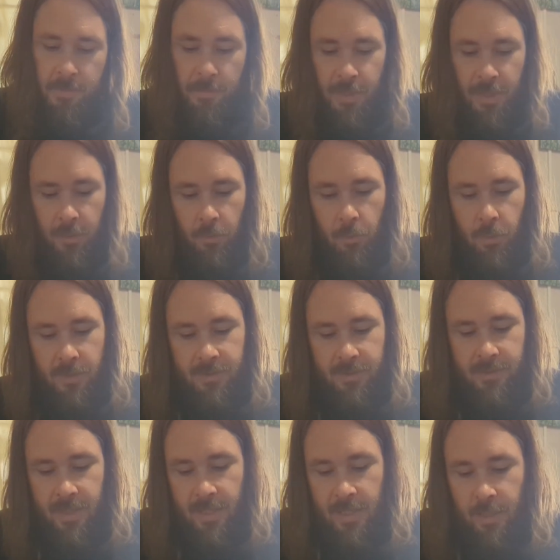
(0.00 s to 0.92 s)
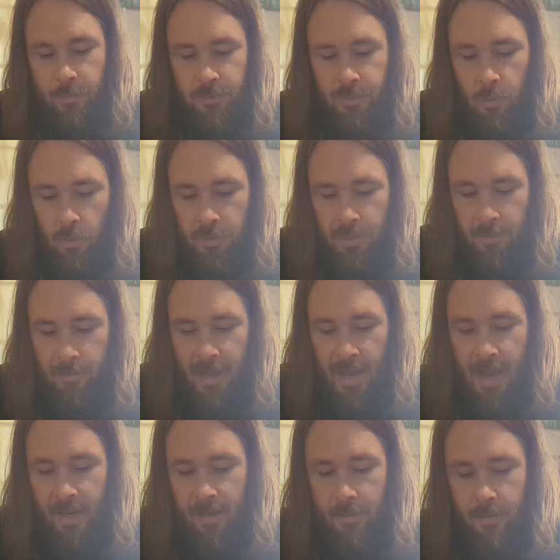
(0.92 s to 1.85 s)
the bigger ones that he was holding
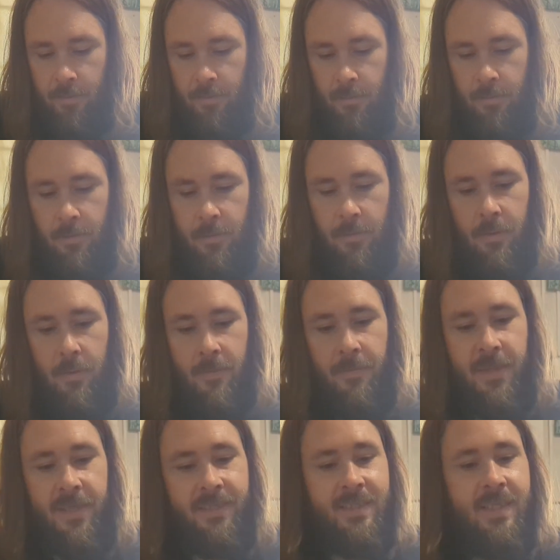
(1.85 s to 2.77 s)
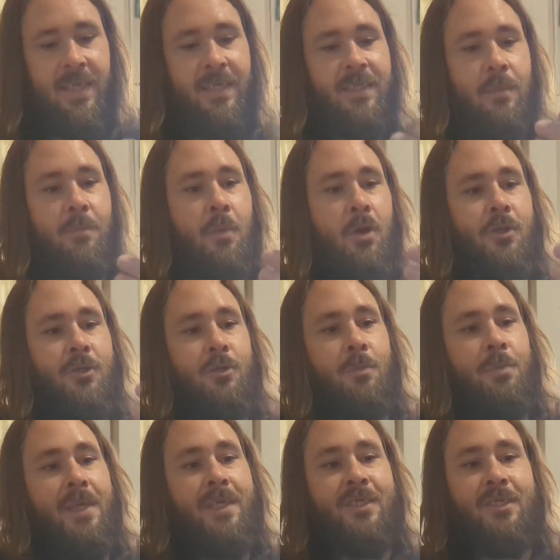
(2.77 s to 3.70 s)
back. This thing's a
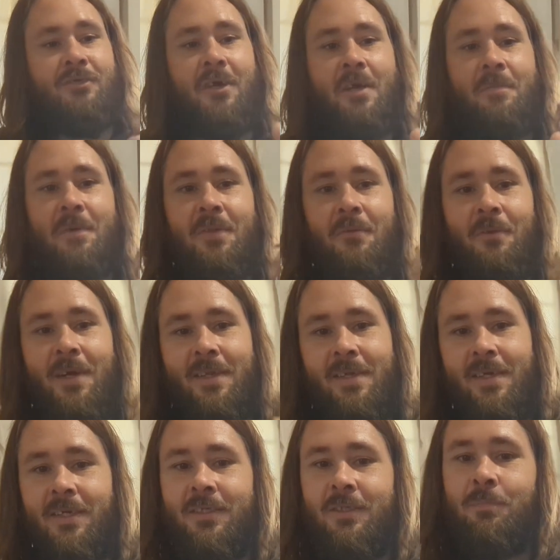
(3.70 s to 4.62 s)
partial pinstripe, and the way that it's